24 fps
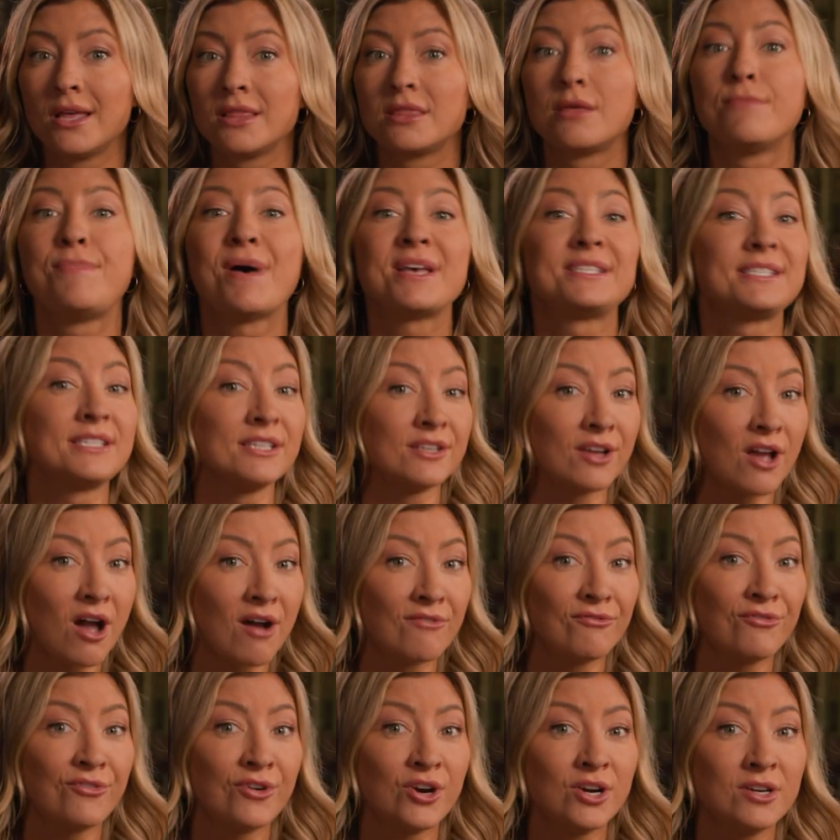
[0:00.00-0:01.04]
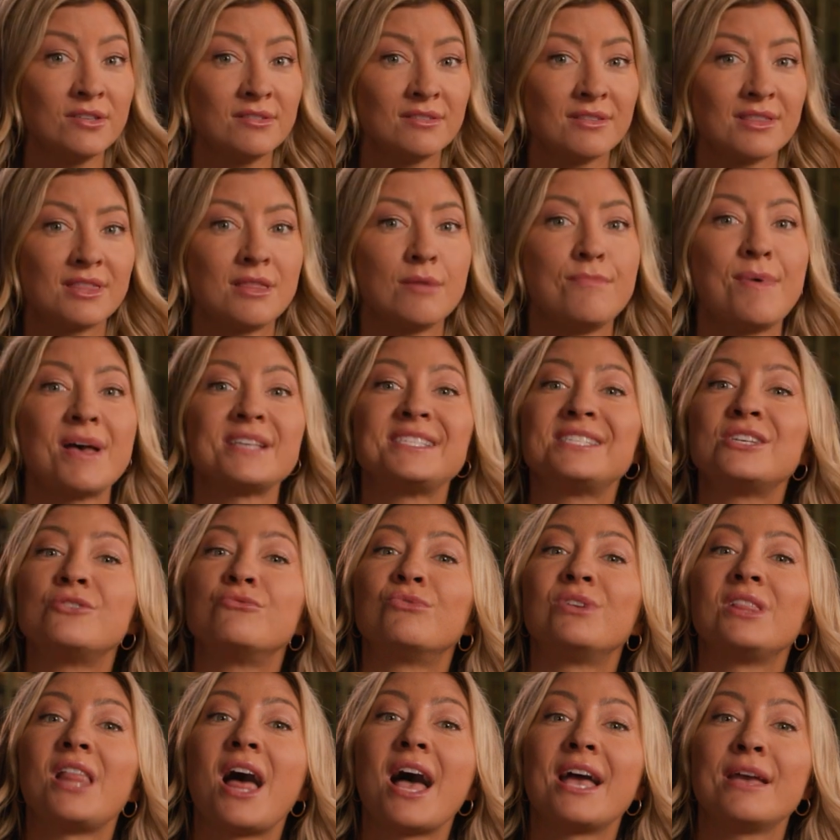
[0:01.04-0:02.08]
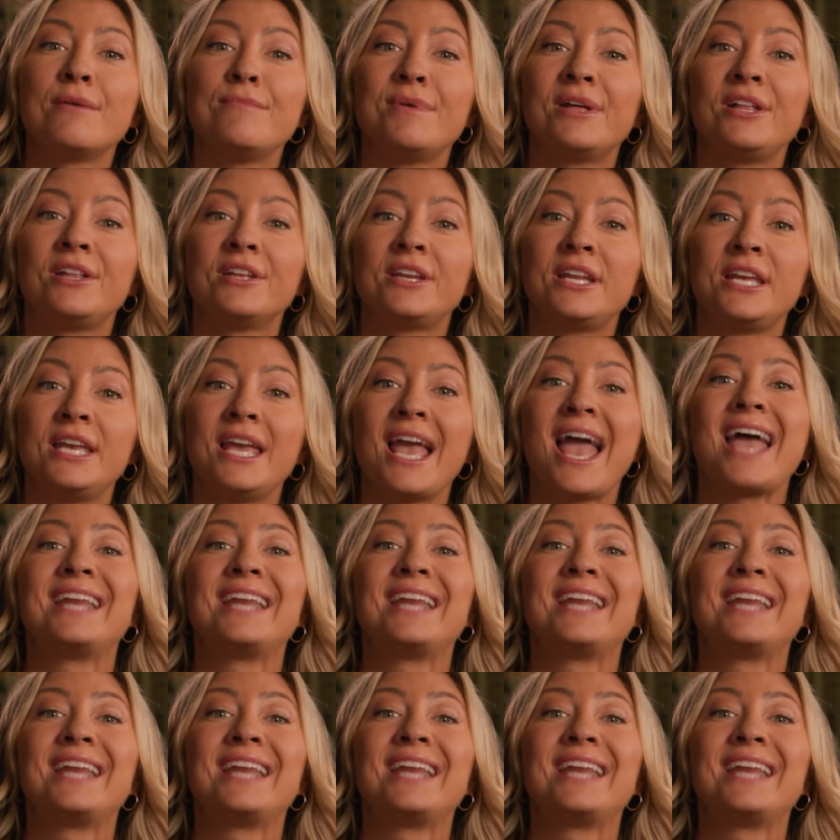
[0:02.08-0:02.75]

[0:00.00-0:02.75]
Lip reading: the best in comfort, the best in reliability,